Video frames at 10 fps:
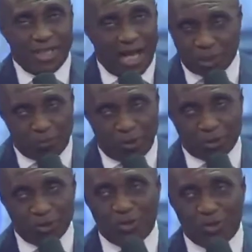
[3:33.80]
He has
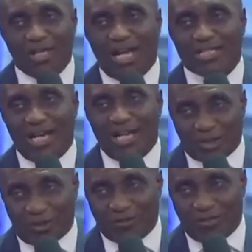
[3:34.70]
pursued others and
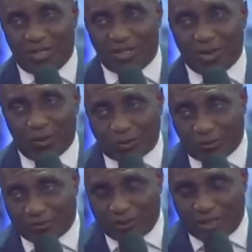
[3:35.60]
they succeeded. You will
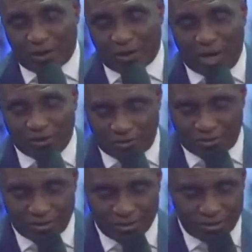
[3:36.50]
succeed
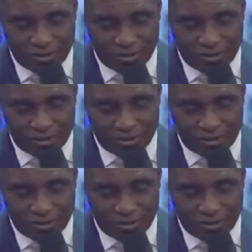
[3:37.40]
likewise.